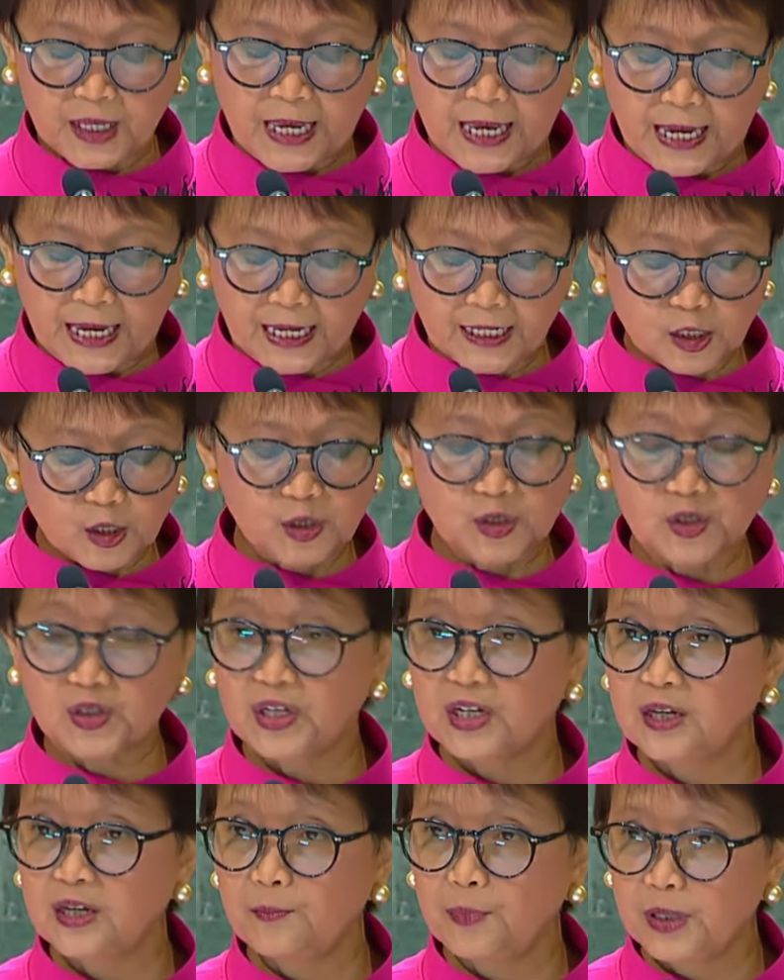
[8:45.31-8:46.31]
and
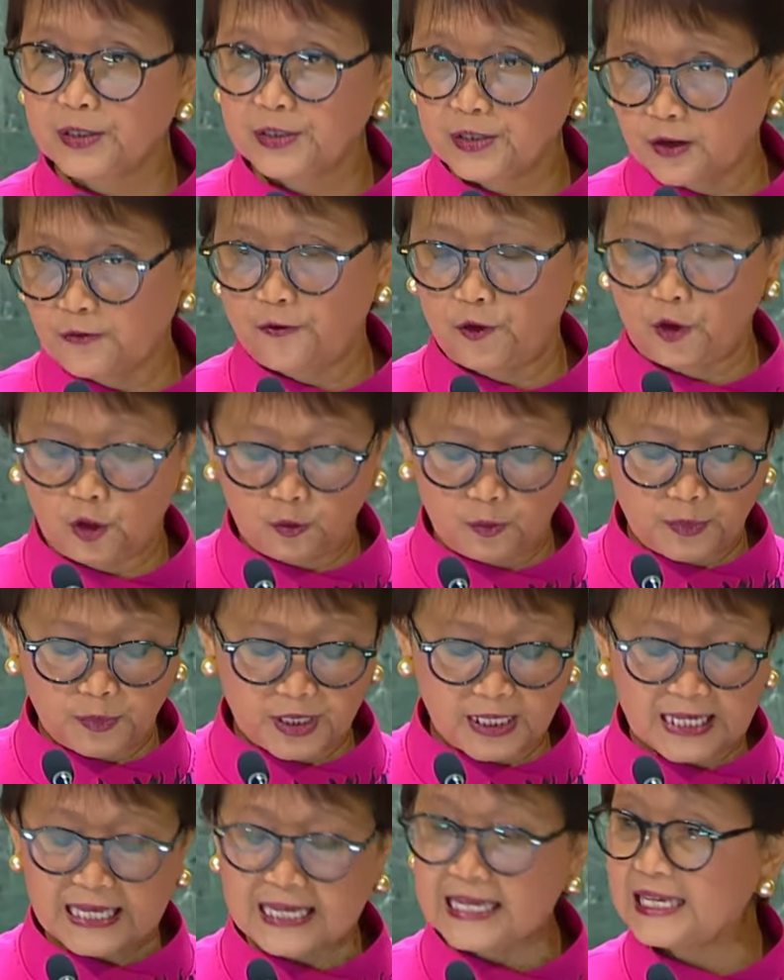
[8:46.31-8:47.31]
sustainable
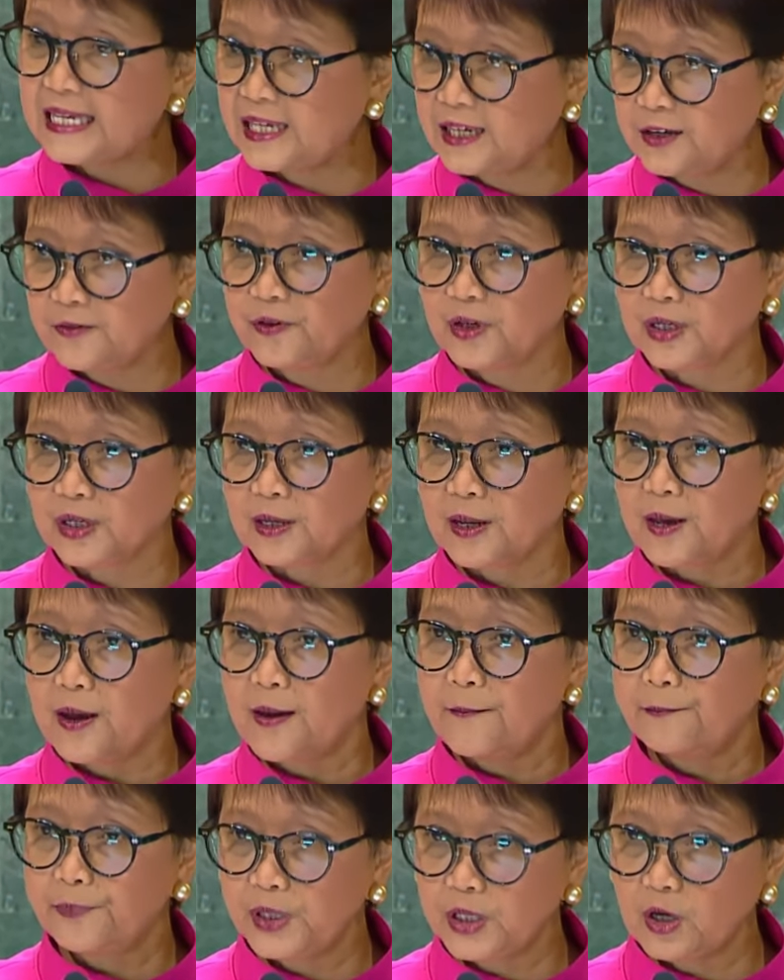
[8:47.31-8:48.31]
development even
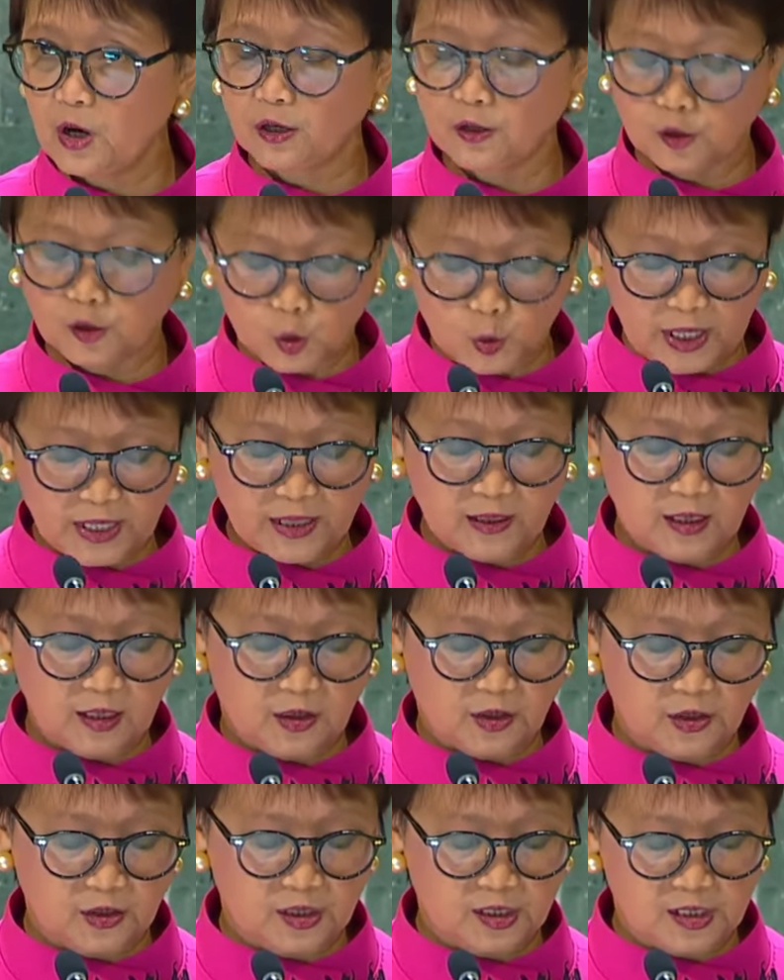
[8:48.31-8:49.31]
beyond
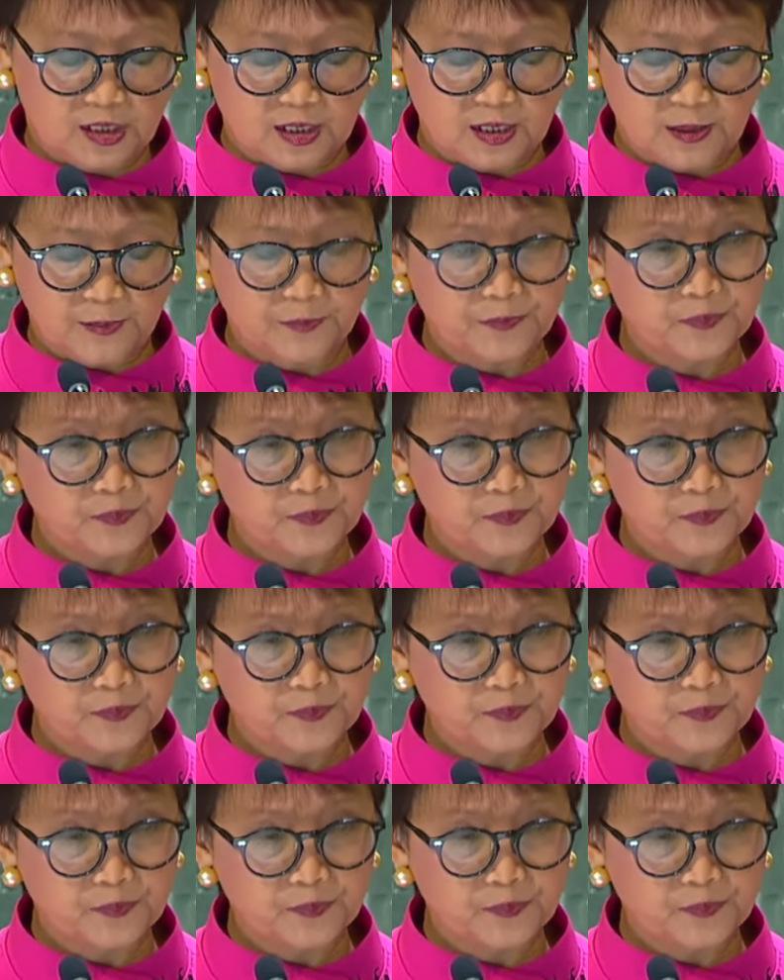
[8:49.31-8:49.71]
2030.